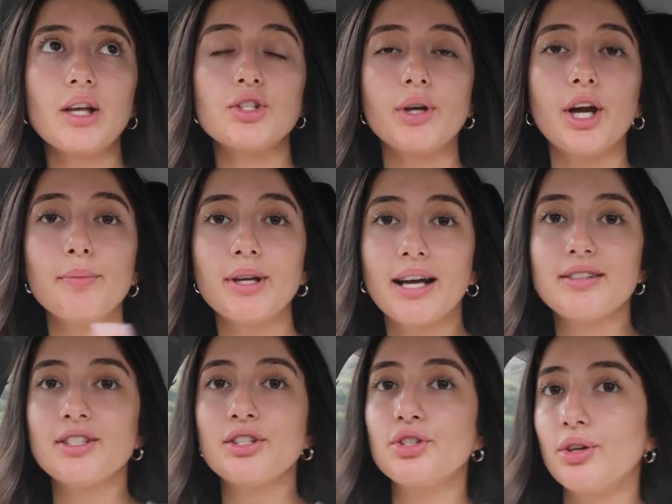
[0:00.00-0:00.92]
So I hope you
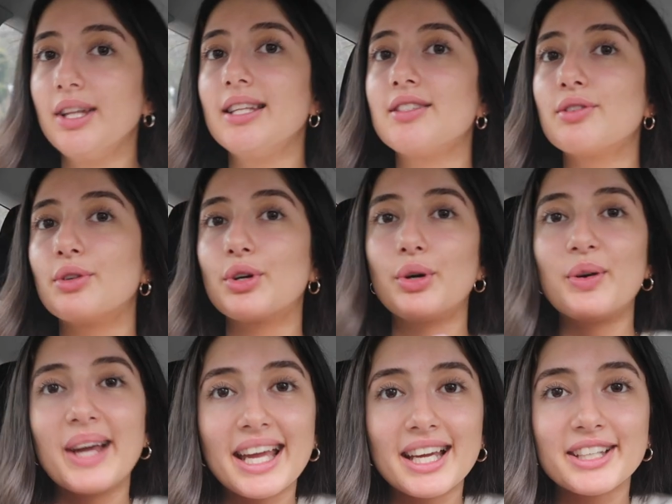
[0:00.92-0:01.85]
guys enjoyed this little
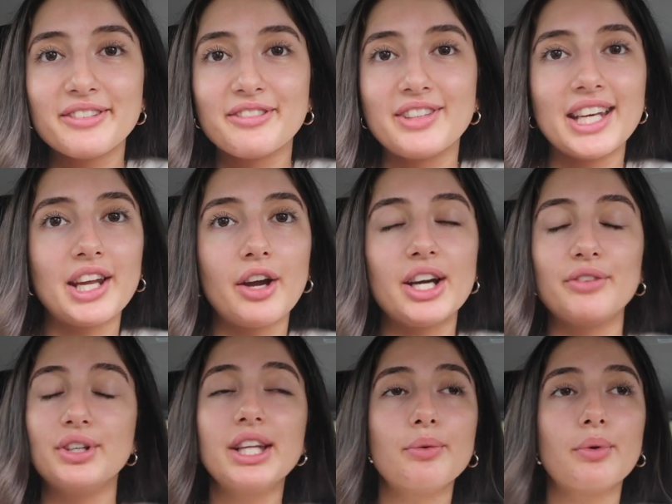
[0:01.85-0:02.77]
quick video. I
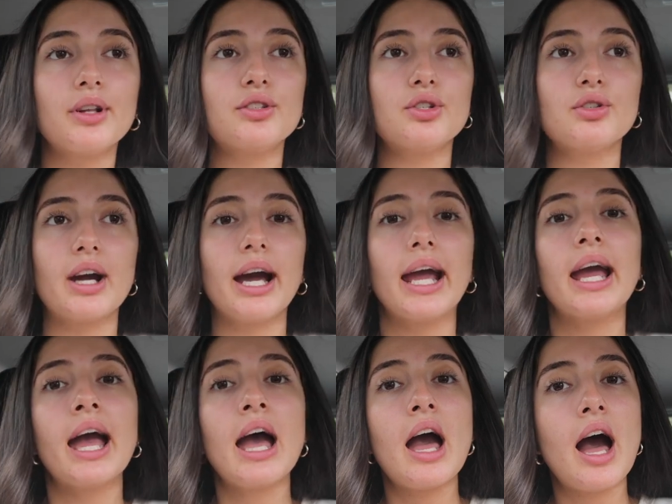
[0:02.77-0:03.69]
really wanted to try
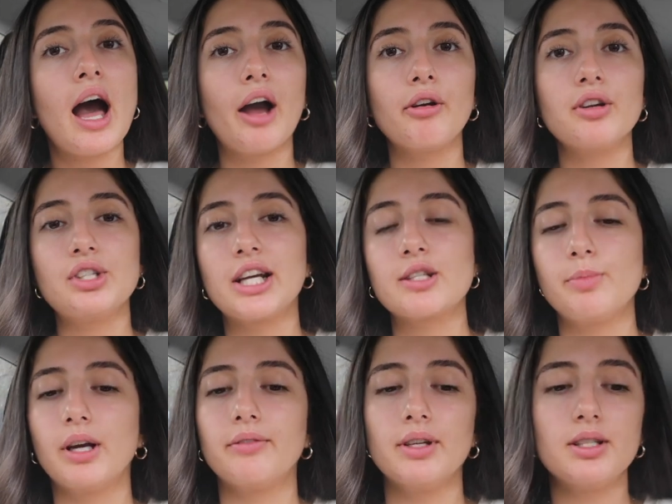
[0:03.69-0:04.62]
Hungry Jack's
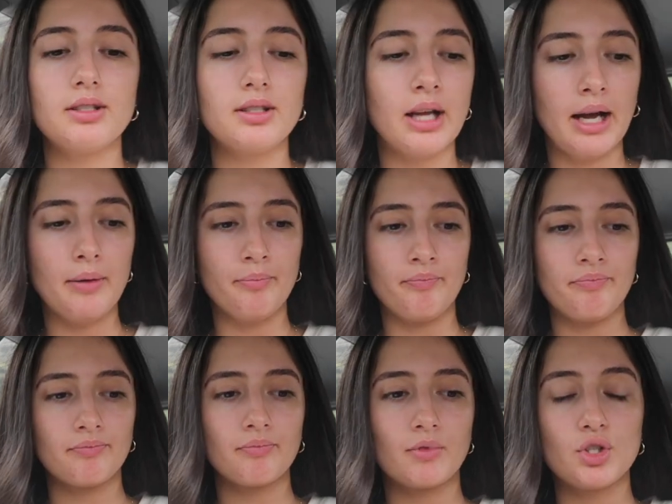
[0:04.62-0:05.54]
breakfast,
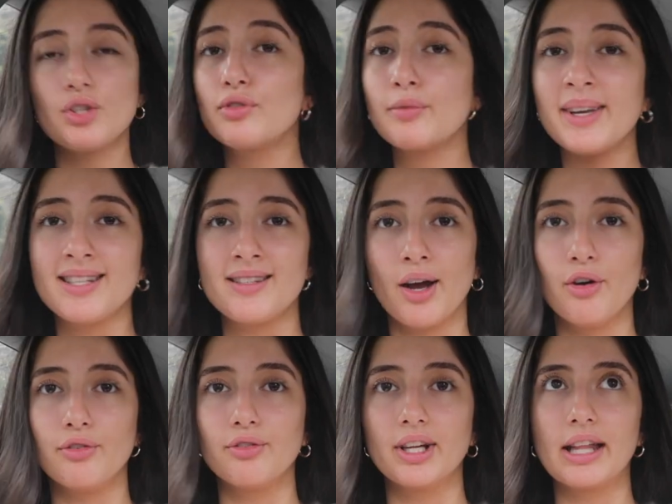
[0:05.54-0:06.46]
just for
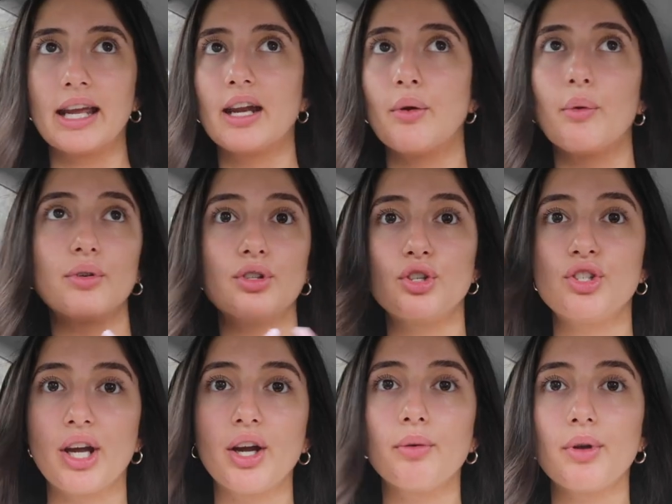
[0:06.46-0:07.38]
myself really, and I wanted to
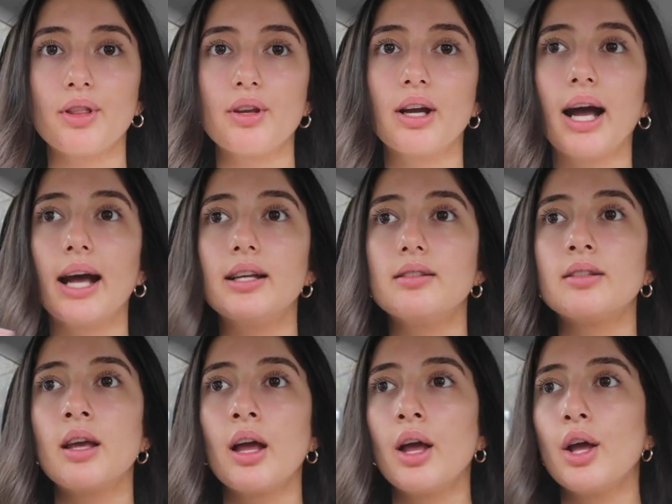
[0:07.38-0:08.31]
share it with you
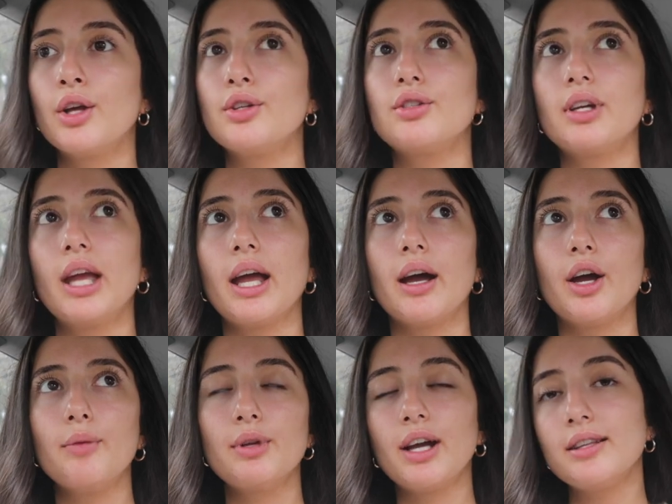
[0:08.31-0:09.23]
guys. So yeah,
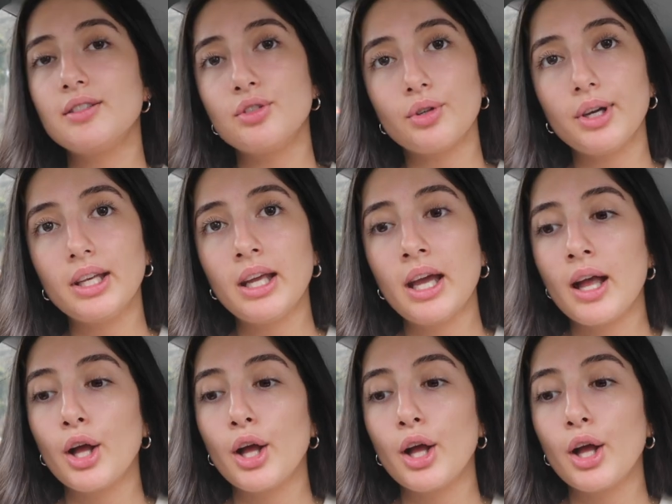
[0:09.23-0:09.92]
I hope you guys enjoyed.